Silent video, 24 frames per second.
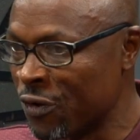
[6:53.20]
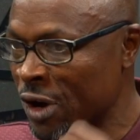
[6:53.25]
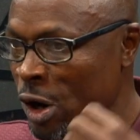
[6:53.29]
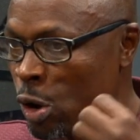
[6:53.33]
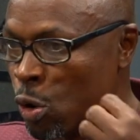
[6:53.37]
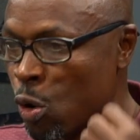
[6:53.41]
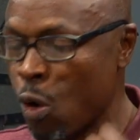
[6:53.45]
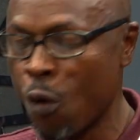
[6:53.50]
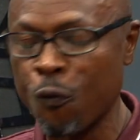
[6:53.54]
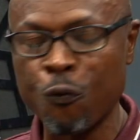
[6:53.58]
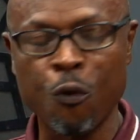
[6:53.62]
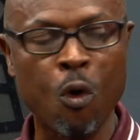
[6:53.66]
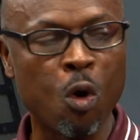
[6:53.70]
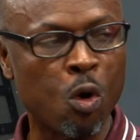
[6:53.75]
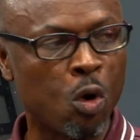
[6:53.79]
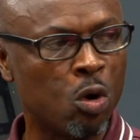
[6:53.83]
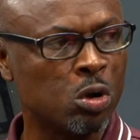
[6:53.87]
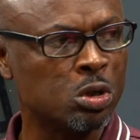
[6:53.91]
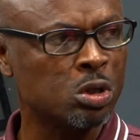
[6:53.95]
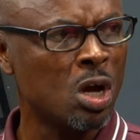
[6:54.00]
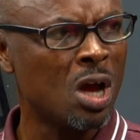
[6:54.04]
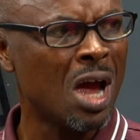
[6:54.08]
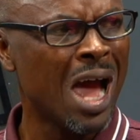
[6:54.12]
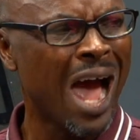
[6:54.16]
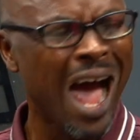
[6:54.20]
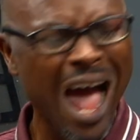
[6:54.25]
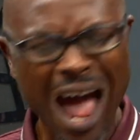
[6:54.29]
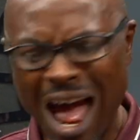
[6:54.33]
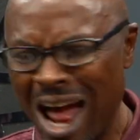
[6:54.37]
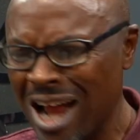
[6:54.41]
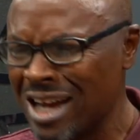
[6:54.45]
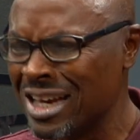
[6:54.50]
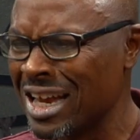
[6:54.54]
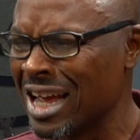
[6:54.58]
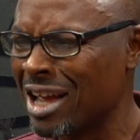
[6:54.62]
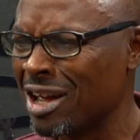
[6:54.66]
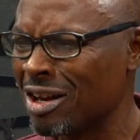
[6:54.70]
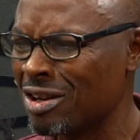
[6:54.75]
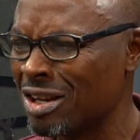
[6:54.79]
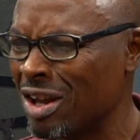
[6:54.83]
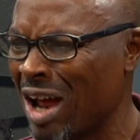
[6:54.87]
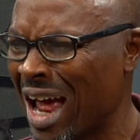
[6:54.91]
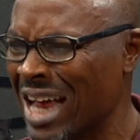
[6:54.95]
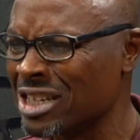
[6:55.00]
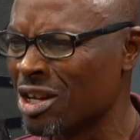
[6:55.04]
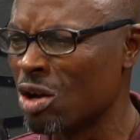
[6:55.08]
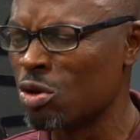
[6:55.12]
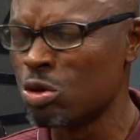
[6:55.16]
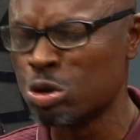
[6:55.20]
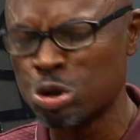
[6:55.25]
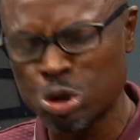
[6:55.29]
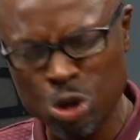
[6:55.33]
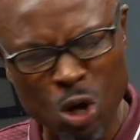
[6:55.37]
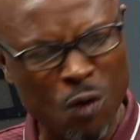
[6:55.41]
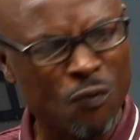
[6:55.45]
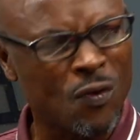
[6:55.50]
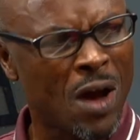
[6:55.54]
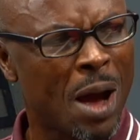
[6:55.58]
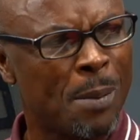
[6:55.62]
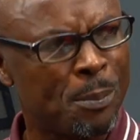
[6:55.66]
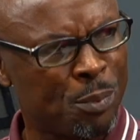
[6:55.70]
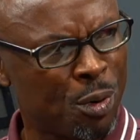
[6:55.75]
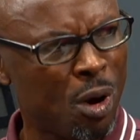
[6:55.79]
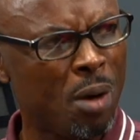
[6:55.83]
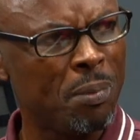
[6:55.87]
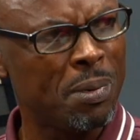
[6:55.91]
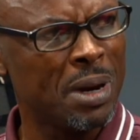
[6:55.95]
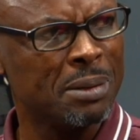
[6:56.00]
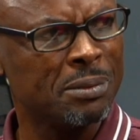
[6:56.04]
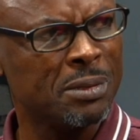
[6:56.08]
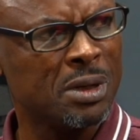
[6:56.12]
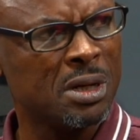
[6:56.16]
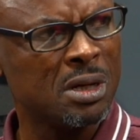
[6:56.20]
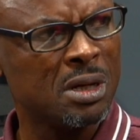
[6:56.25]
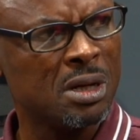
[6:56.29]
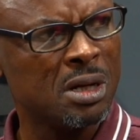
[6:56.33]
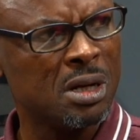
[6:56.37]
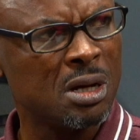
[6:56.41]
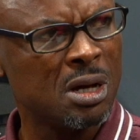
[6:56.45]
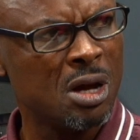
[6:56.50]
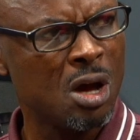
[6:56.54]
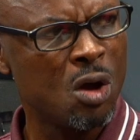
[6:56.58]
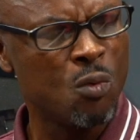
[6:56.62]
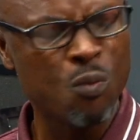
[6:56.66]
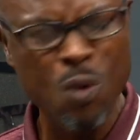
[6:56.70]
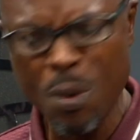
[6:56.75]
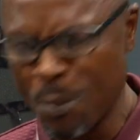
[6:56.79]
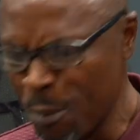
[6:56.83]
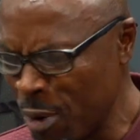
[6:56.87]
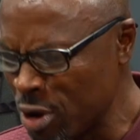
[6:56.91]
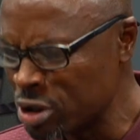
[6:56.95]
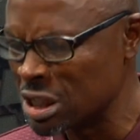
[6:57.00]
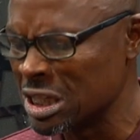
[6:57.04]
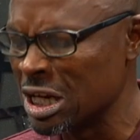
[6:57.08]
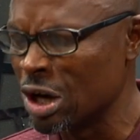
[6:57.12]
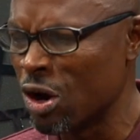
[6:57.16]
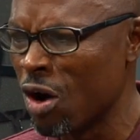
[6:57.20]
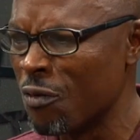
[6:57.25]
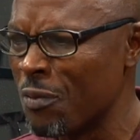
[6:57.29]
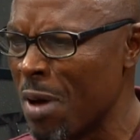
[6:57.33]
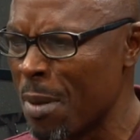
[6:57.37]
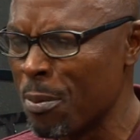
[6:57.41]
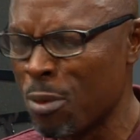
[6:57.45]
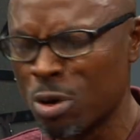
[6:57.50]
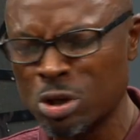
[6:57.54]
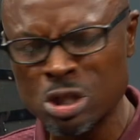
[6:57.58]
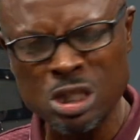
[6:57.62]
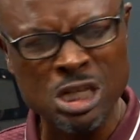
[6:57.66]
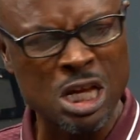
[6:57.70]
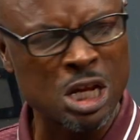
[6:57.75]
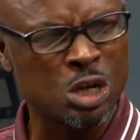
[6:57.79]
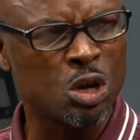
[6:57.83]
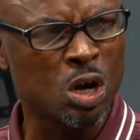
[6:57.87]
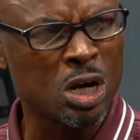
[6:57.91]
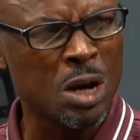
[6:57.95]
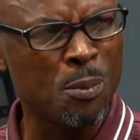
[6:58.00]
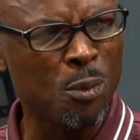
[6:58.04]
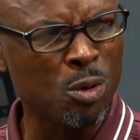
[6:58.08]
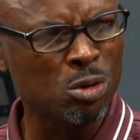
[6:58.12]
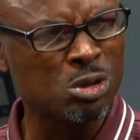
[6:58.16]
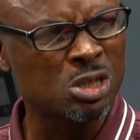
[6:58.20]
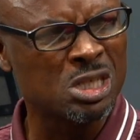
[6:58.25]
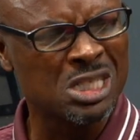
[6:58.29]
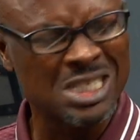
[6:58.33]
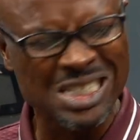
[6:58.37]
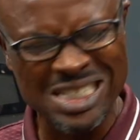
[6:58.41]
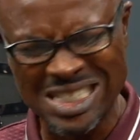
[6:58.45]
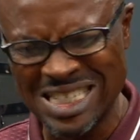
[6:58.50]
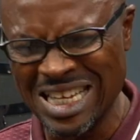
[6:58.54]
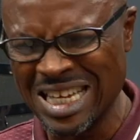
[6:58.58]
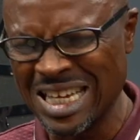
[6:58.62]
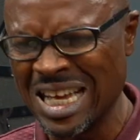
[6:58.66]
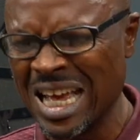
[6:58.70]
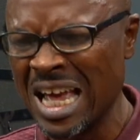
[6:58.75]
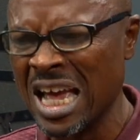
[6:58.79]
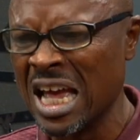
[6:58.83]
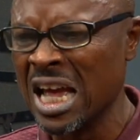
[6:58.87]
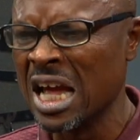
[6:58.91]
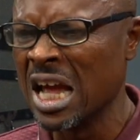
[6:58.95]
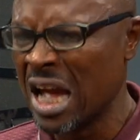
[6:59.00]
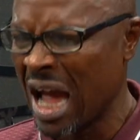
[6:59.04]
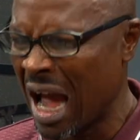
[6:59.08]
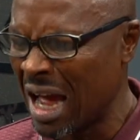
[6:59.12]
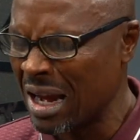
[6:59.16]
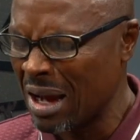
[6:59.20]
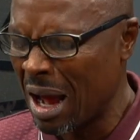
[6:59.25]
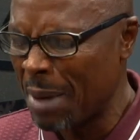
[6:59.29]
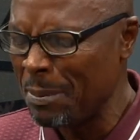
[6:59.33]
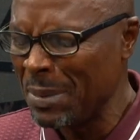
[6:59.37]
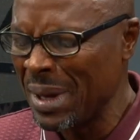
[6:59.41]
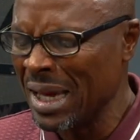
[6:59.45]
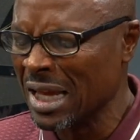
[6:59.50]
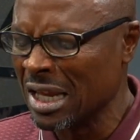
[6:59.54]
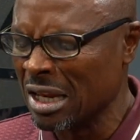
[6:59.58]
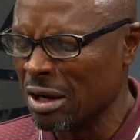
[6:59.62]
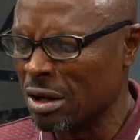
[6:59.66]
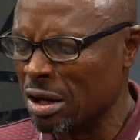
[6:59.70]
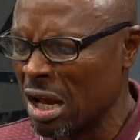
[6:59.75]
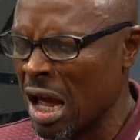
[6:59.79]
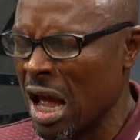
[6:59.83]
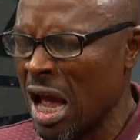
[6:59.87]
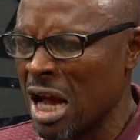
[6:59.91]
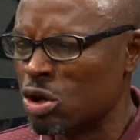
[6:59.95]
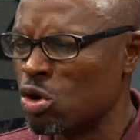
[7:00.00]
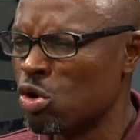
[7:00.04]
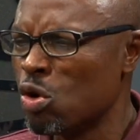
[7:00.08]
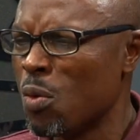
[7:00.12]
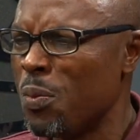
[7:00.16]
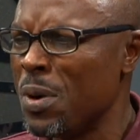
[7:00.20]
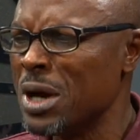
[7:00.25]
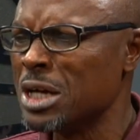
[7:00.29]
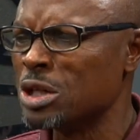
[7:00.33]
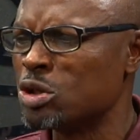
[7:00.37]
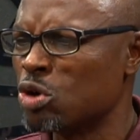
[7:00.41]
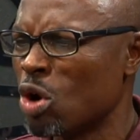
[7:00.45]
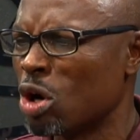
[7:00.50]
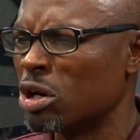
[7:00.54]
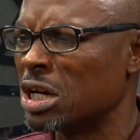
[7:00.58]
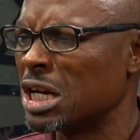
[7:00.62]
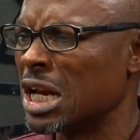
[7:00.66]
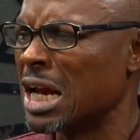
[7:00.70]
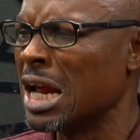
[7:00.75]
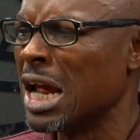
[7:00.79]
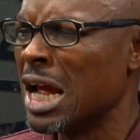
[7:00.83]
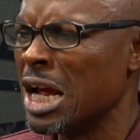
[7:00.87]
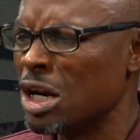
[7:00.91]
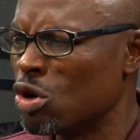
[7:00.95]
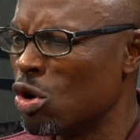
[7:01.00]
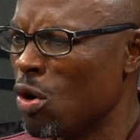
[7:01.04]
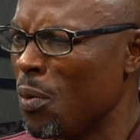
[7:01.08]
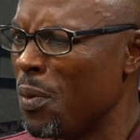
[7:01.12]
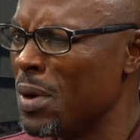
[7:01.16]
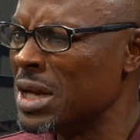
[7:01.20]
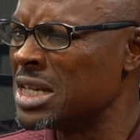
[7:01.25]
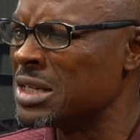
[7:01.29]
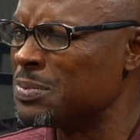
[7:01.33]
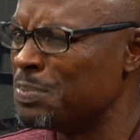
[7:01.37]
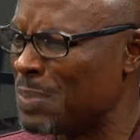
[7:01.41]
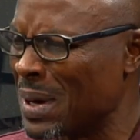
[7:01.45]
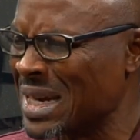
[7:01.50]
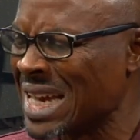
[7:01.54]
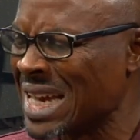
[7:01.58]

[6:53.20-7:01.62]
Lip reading: loans for us. How is that going to solve our problem? The government must sit on, they must think, and I mean, Tinubu is better